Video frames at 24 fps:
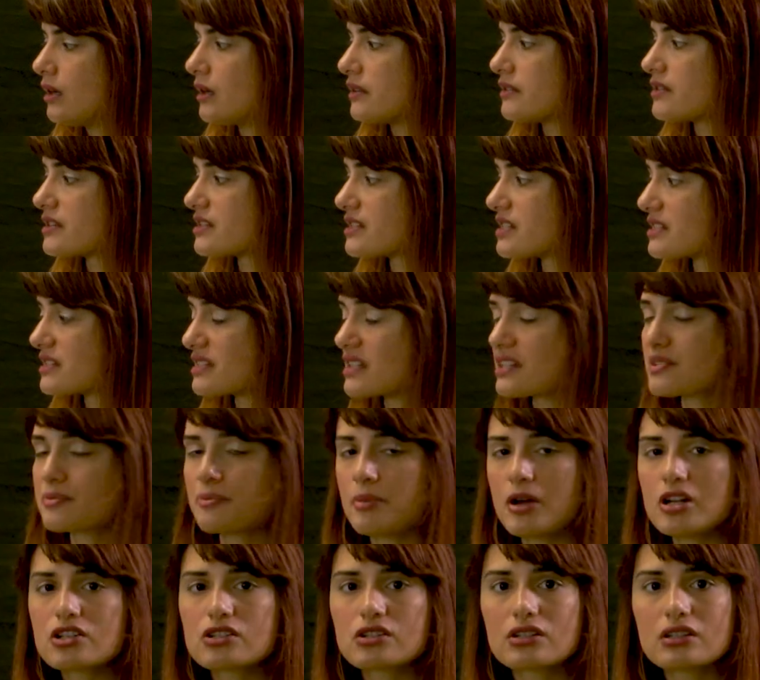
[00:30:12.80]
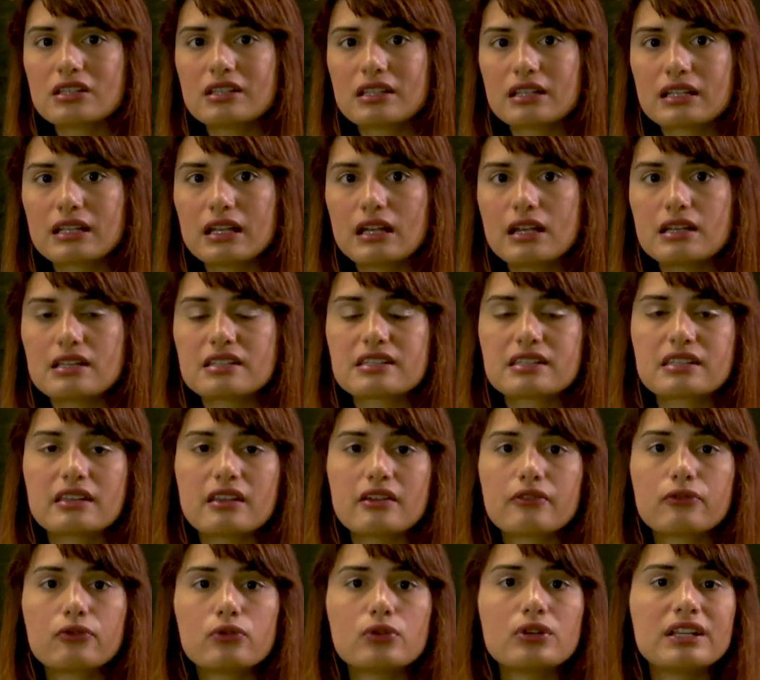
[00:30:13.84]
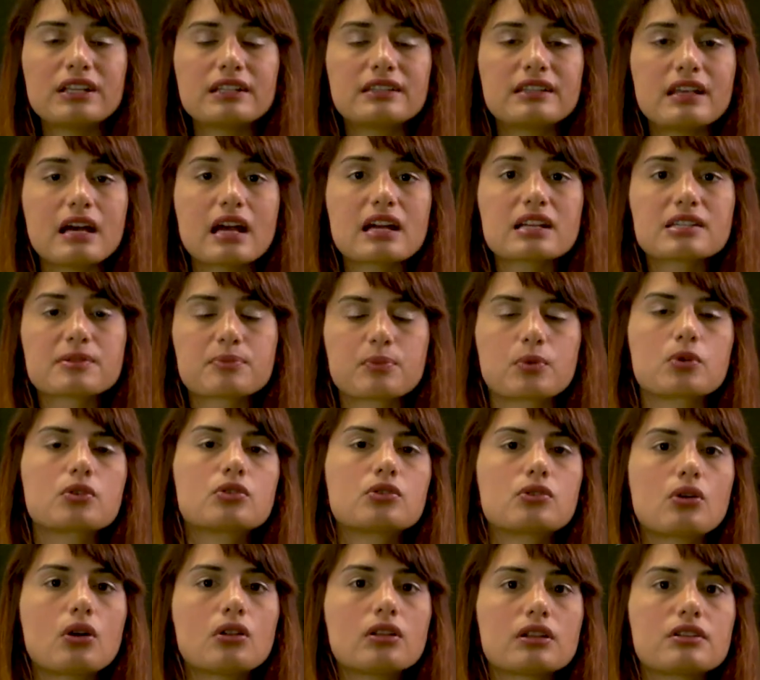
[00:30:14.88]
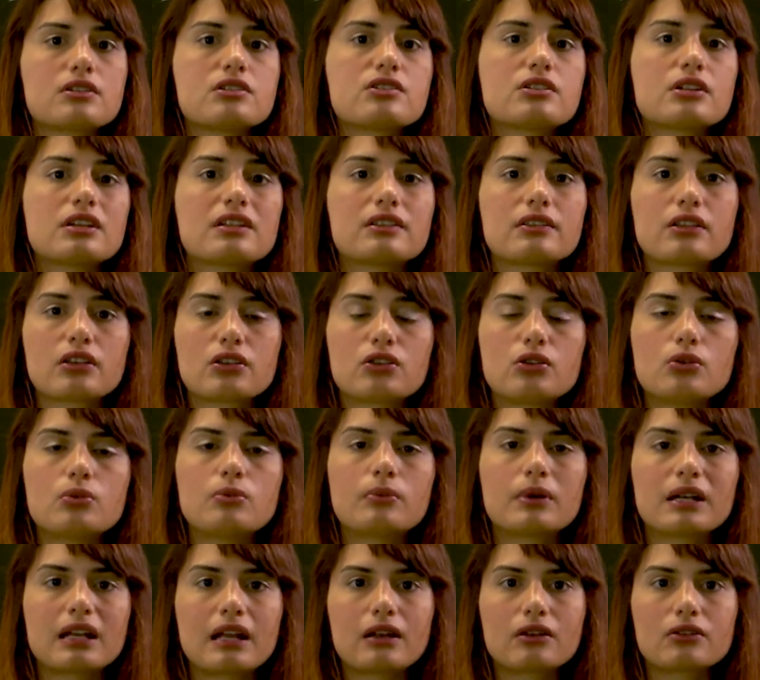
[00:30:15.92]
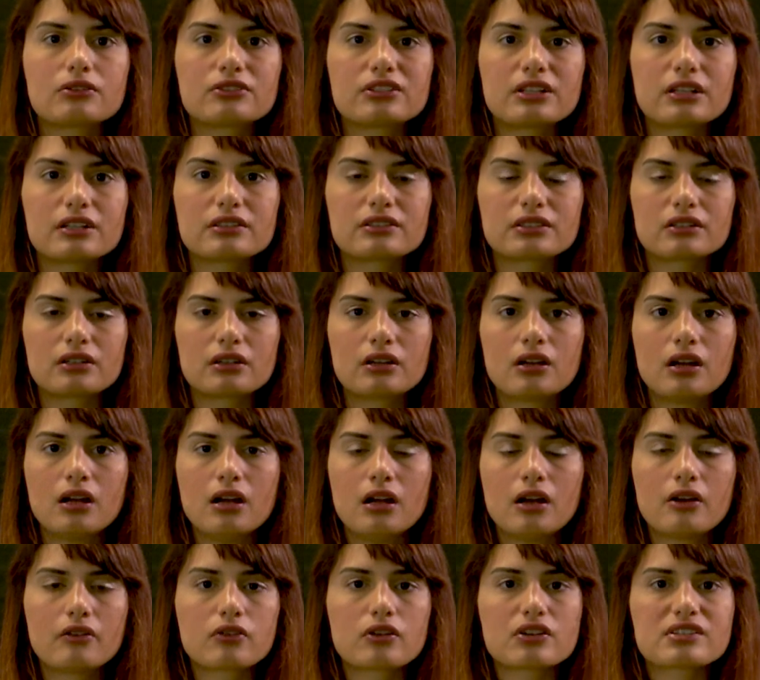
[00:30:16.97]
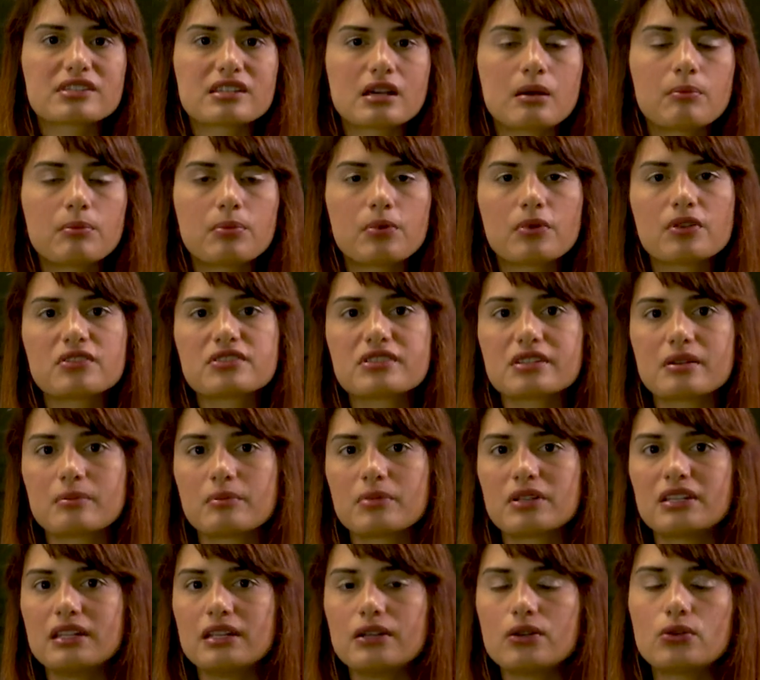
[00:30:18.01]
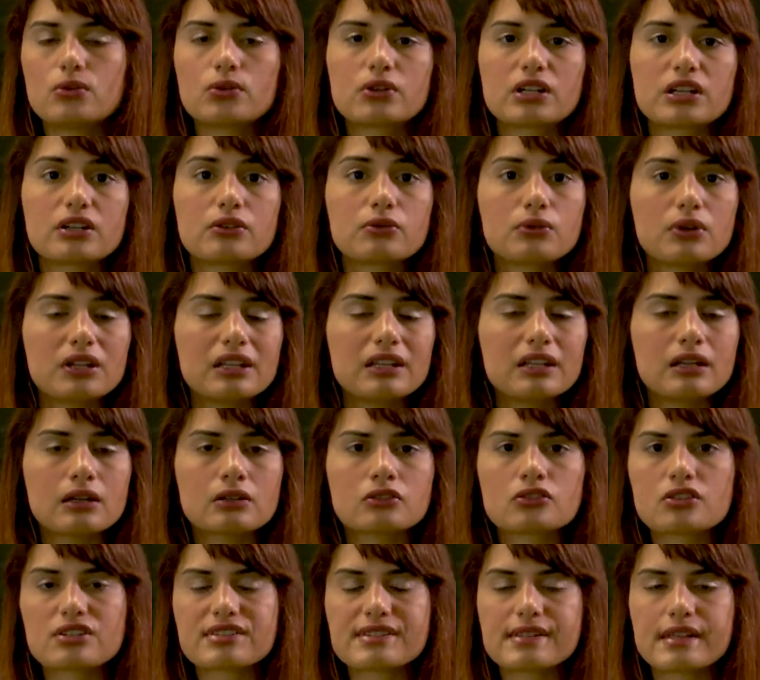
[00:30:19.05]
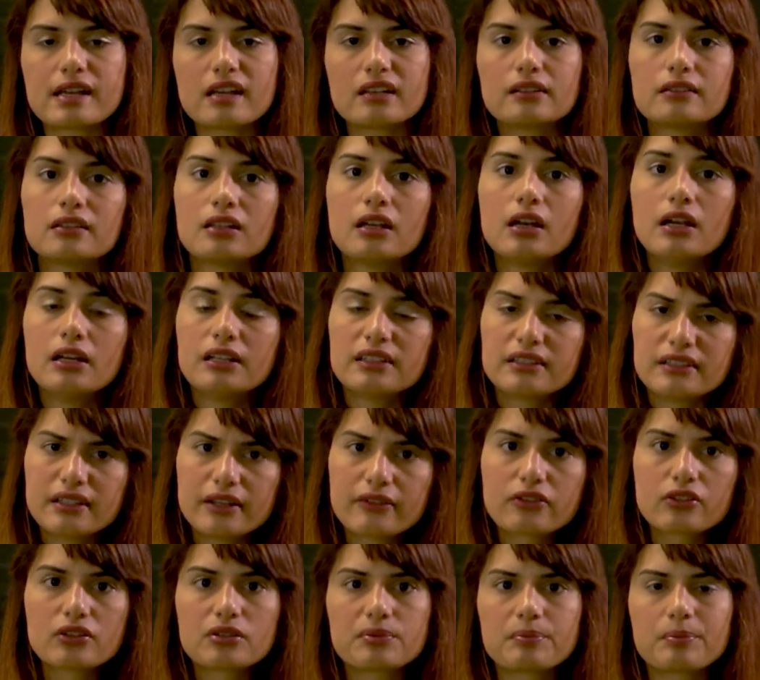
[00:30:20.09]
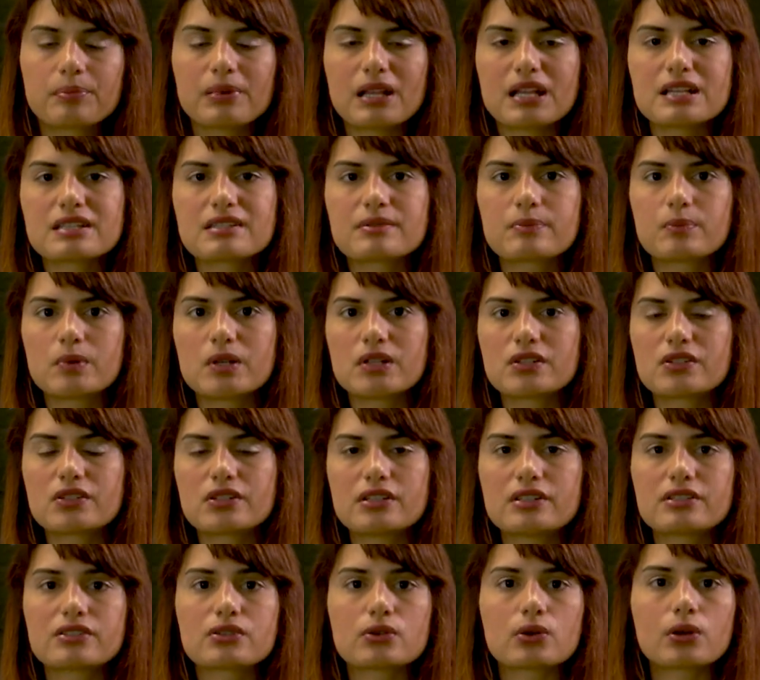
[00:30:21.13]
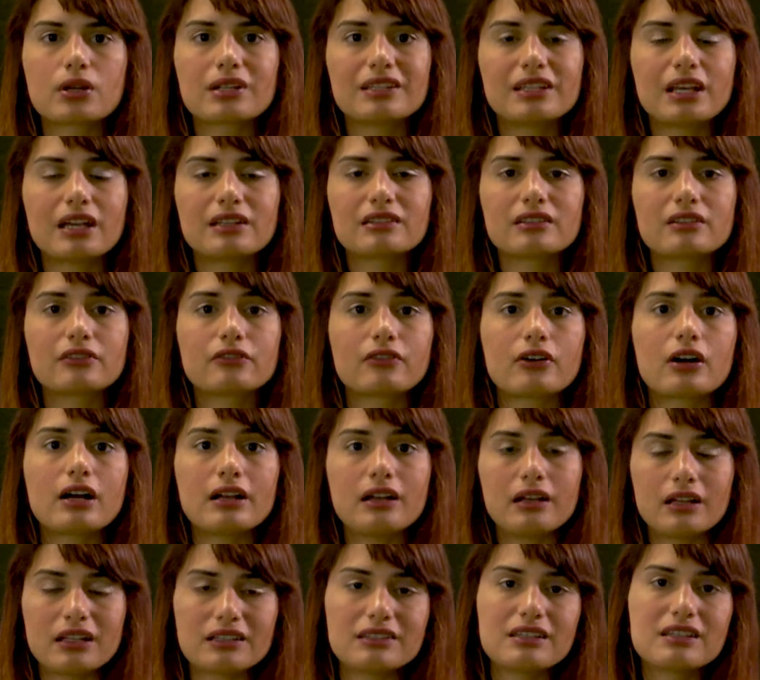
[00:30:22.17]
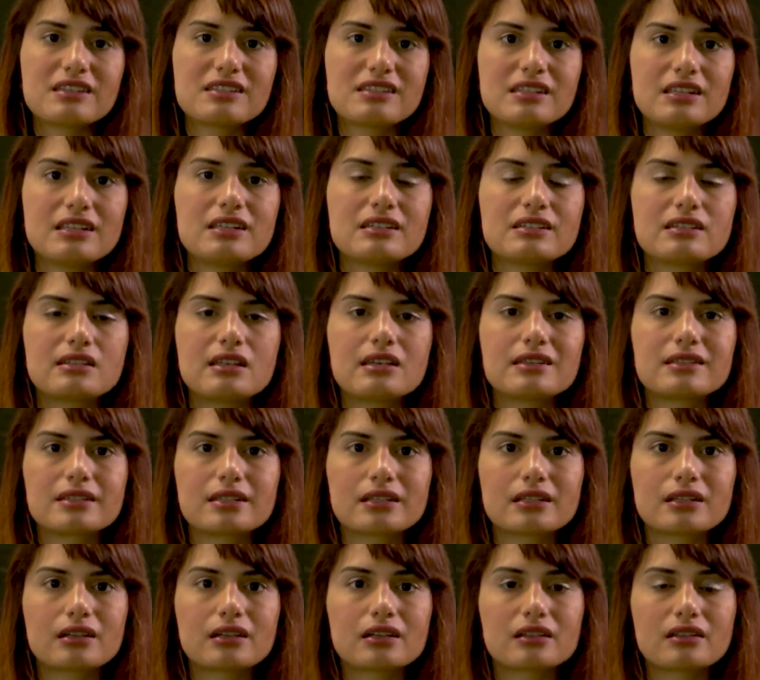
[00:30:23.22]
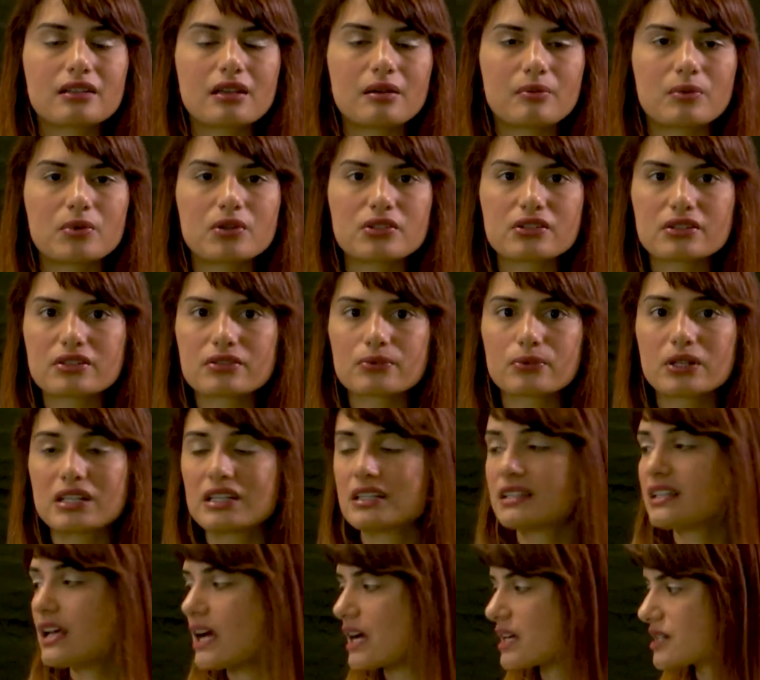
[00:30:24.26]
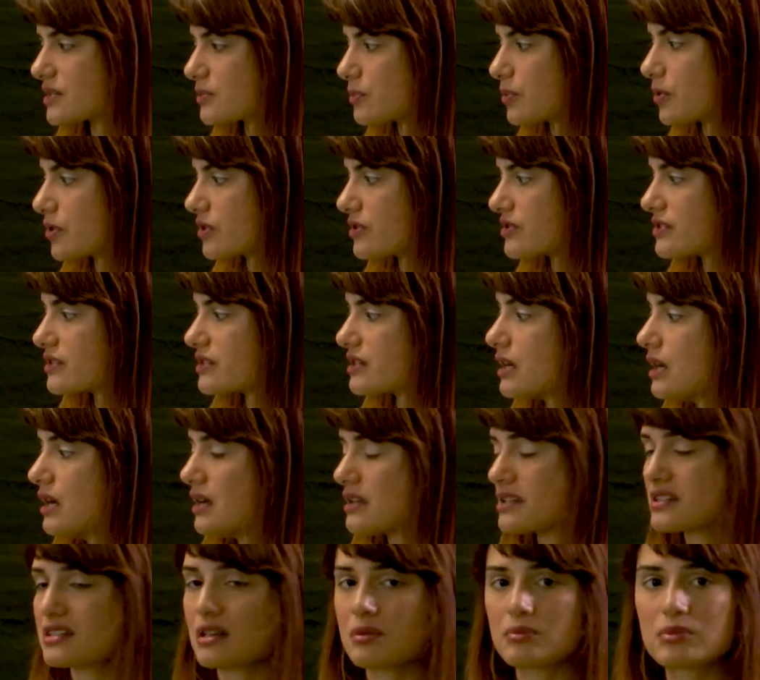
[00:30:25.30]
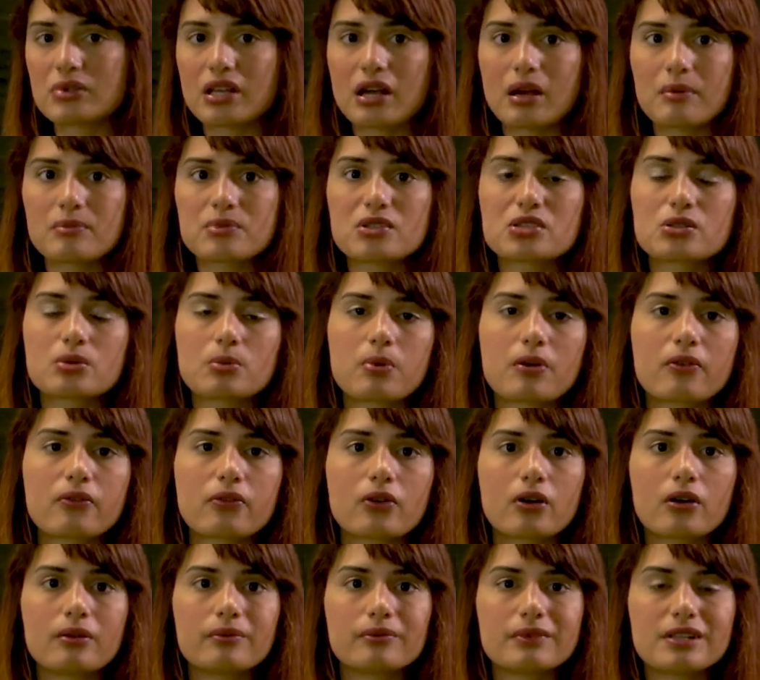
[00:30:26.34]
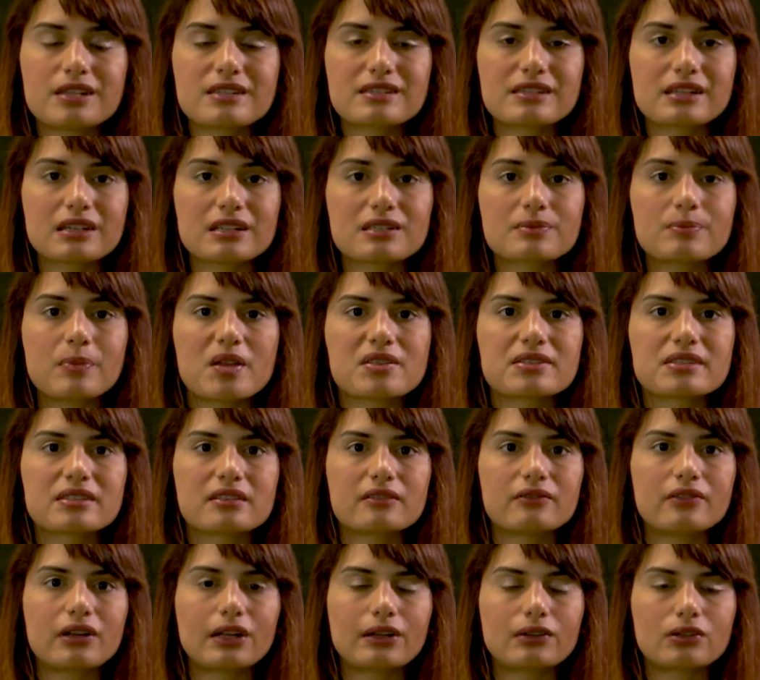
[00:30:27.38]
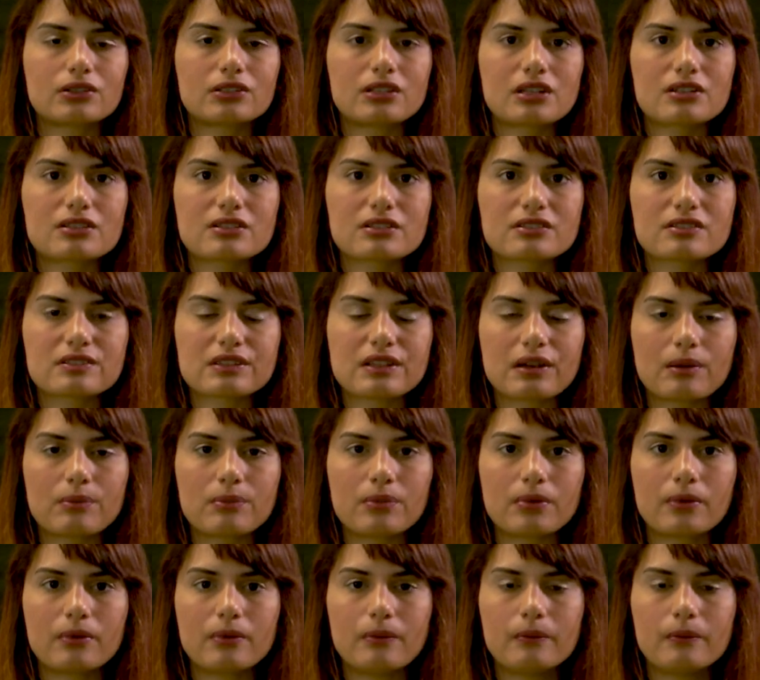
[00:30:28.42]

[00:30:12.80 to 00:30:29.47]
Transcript: This is especially the case if we need expert knowledge in the human annotator. For example, somebody who can really understand different plant species or identify a disease they see in the images. We need experts sometimes to perform this expensive annotation step.